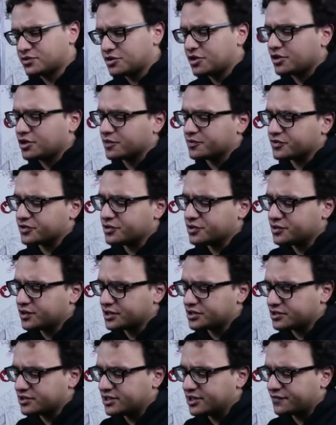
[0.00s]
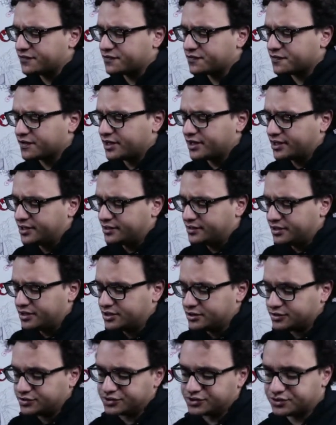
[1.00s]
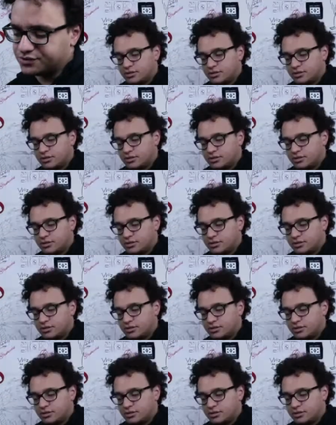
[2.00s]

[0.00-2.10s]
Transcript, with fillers: good up to you that you live in the hills.